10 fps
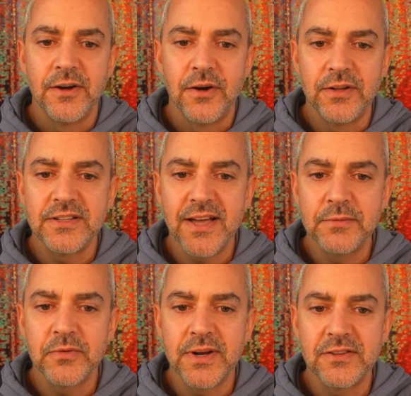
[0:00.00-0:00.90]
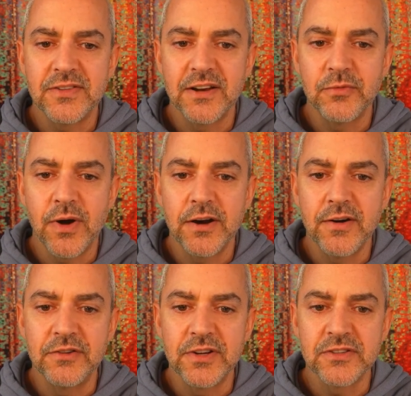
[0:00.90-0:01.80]
Only times when instead of
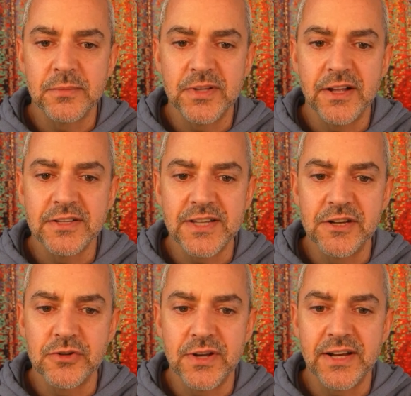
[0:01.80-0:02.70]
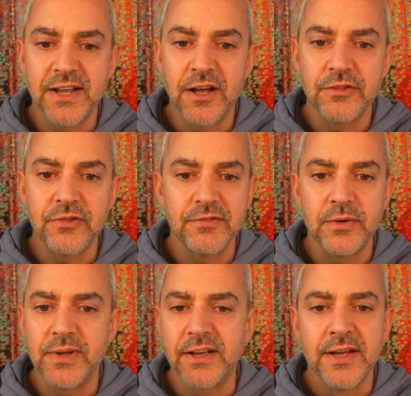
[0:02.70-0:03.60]
water, I drink something else. I enjoy getting healthier
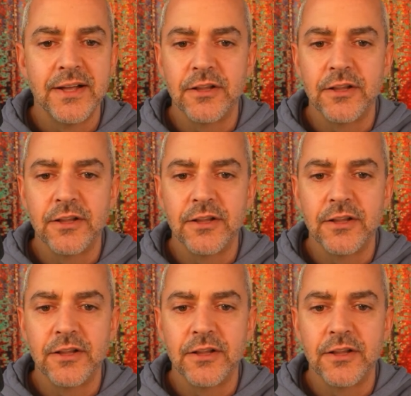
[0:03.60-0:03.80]
every week.